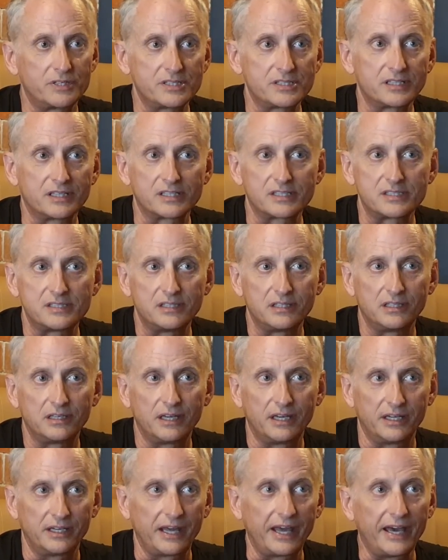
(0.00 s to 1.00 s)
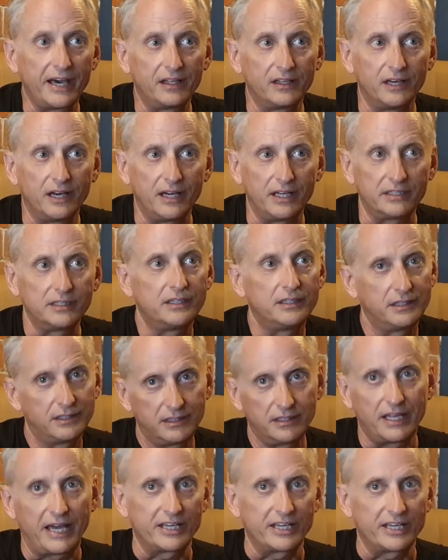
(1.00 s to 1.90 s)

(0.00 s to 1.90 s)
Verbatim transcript: 360 and Ally. Yeah.